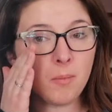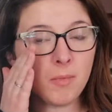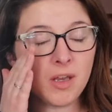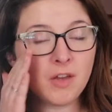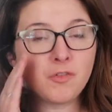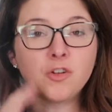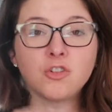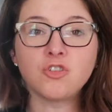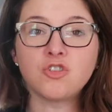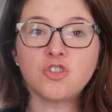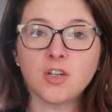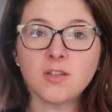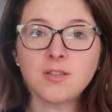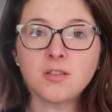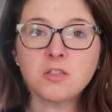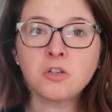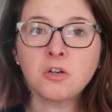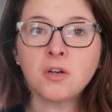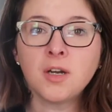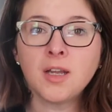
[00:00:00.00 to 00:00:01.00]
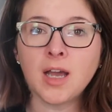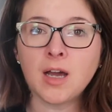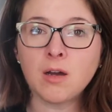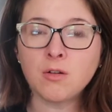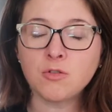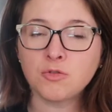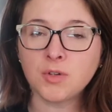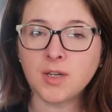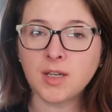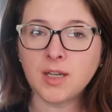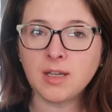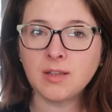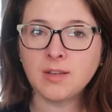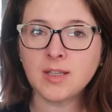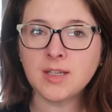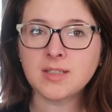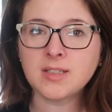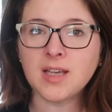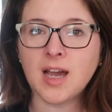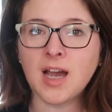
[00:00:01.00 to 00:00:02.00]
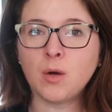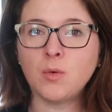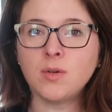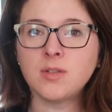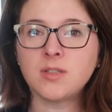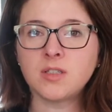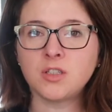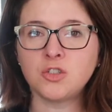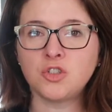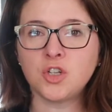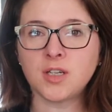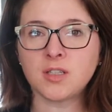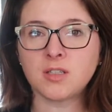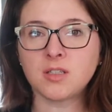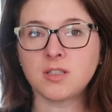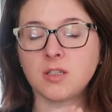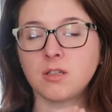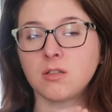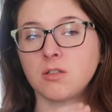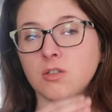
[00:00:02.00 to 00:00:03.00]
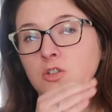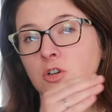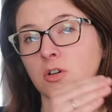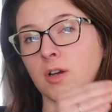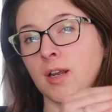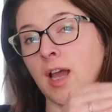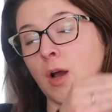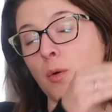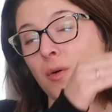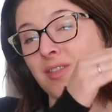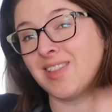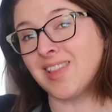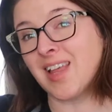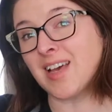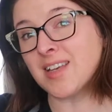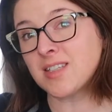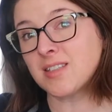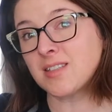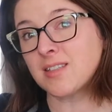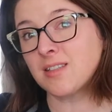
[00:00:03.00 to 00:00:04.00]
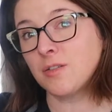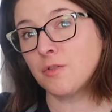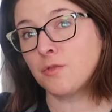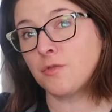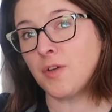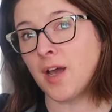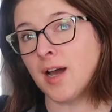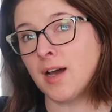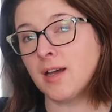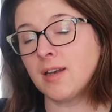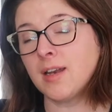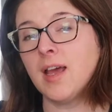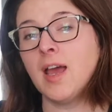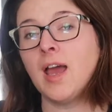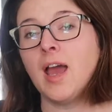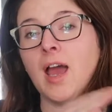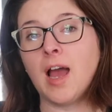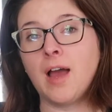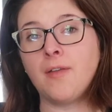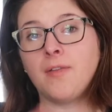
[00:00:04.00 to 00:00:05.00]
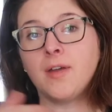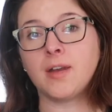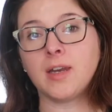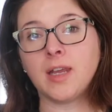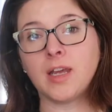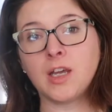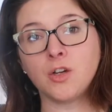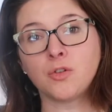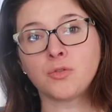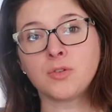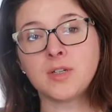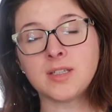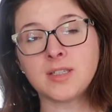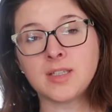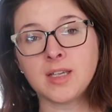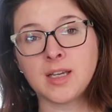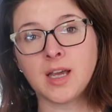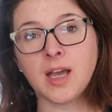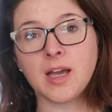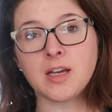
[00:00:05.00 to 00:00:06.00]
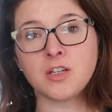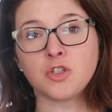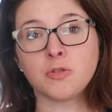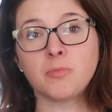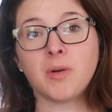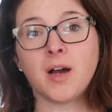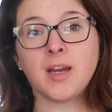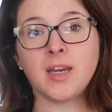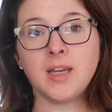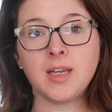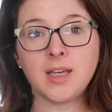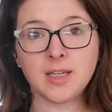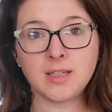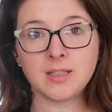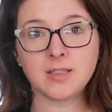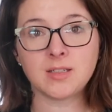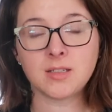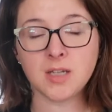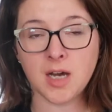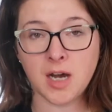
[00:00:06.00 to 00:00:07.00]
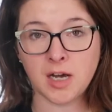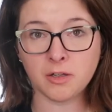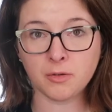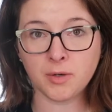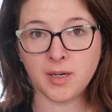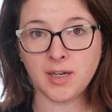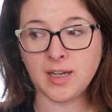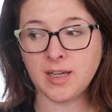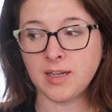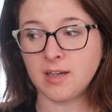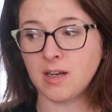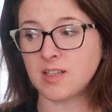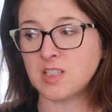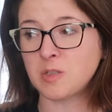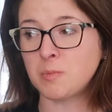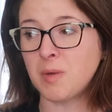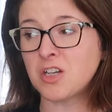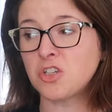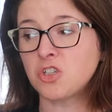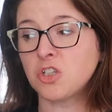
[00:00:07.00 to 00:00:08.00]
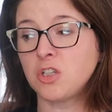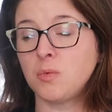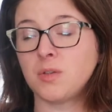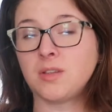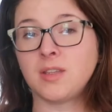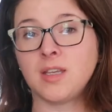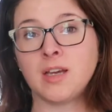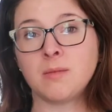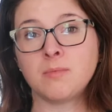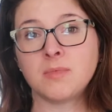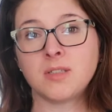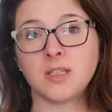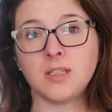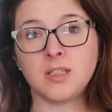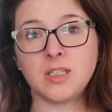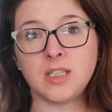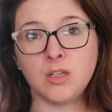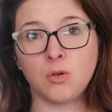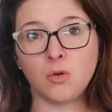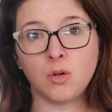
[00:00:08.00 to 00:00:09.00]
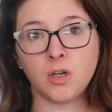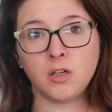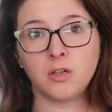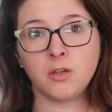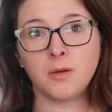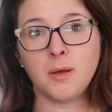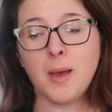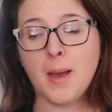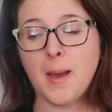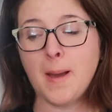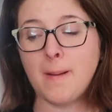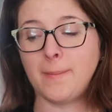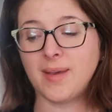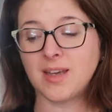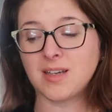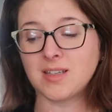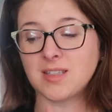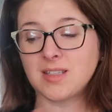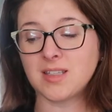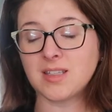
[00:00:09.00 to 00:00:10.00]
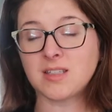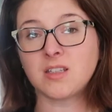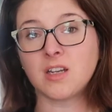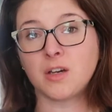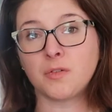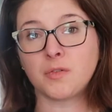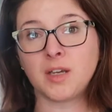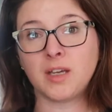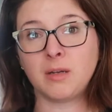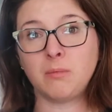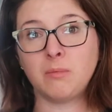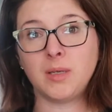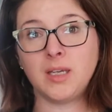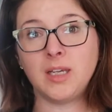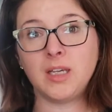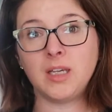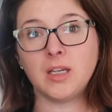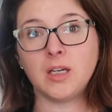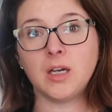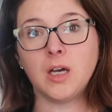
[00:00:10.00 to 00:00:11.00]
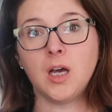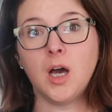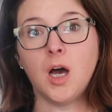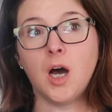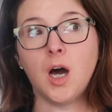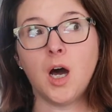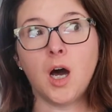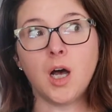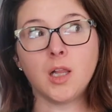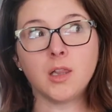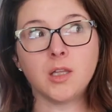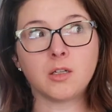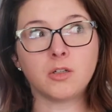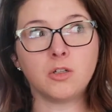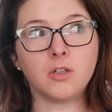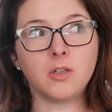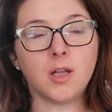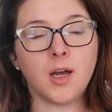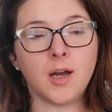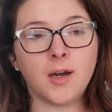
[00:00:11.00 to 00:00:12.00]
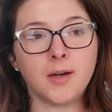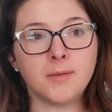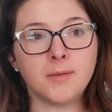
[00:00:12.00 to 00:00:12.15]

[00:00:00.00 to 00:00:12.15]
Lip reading: If you're just starting out drinking this, I would suggest starting out with less fat and then increasing as your body can tolerate it, especially with the MCT oil, because this stuff can be a little,